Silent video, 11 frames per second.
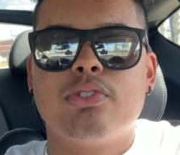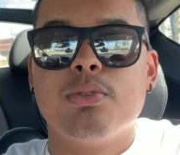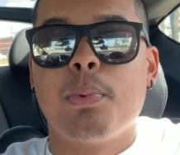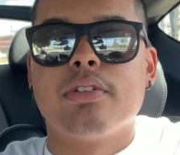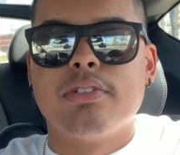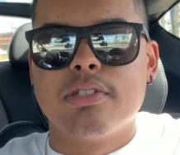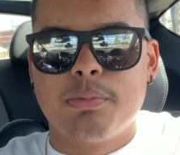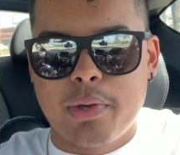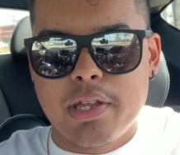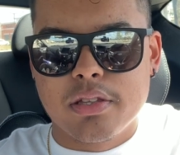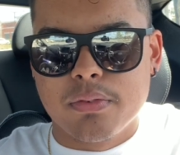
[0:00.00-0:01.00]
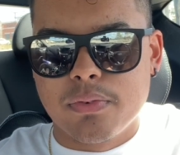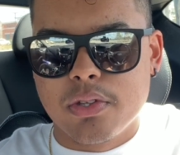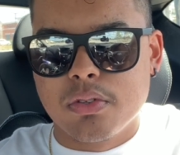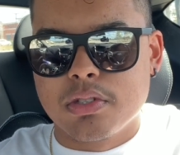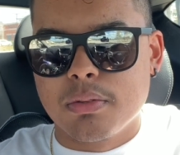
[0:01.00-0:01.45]
participate in the
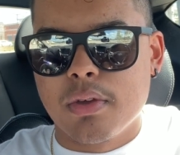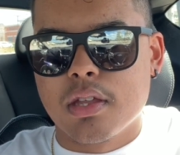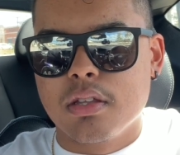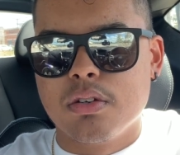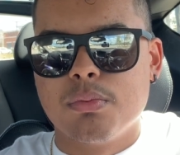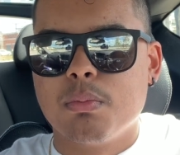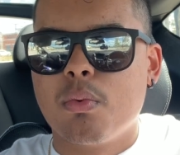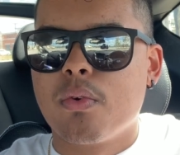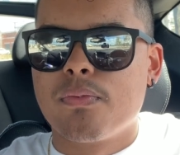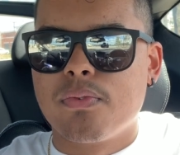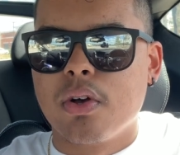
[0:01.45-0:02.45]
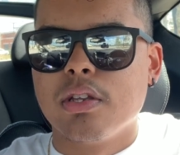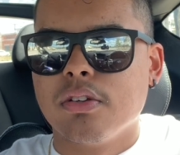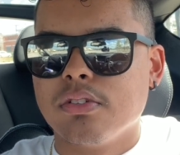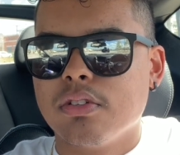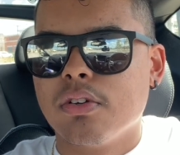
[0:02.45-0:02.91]
video to make it a little bit more
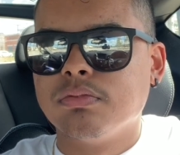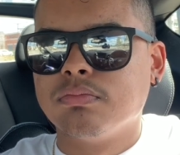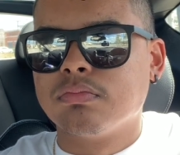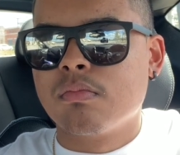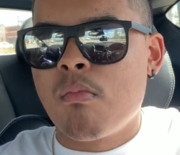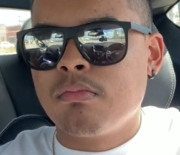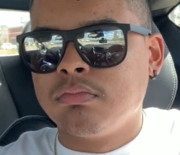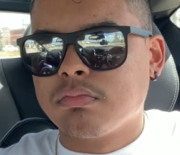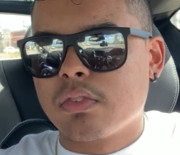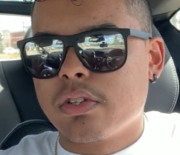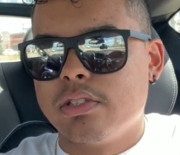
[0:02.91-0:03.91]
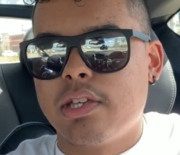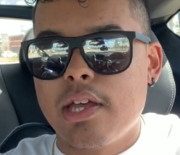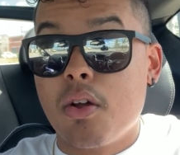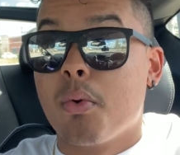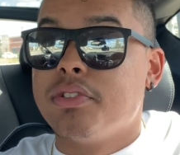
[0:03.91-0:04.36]
funnier, you know? Because it
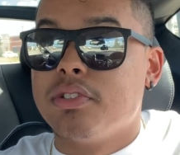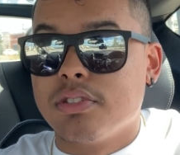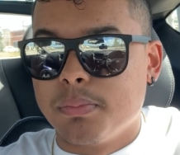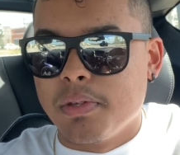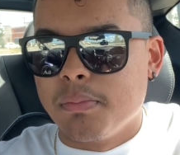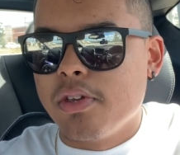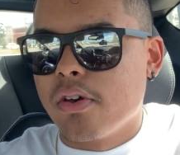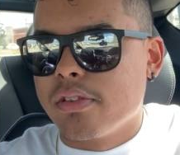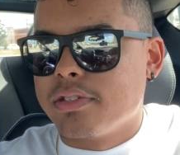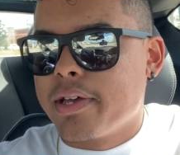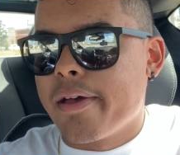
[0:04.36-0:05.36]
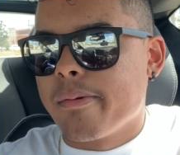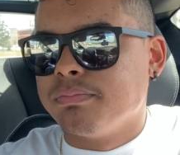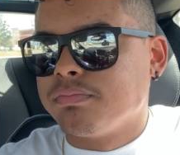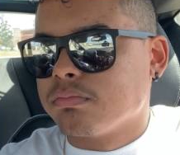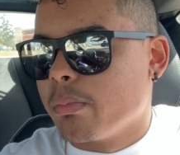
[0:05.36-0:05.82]
can't always just be me all the
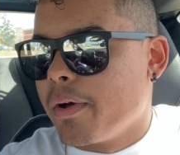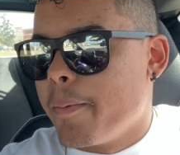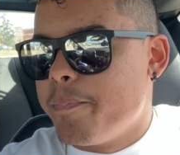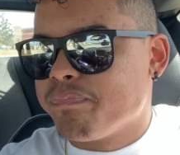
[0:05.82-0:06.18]
time. But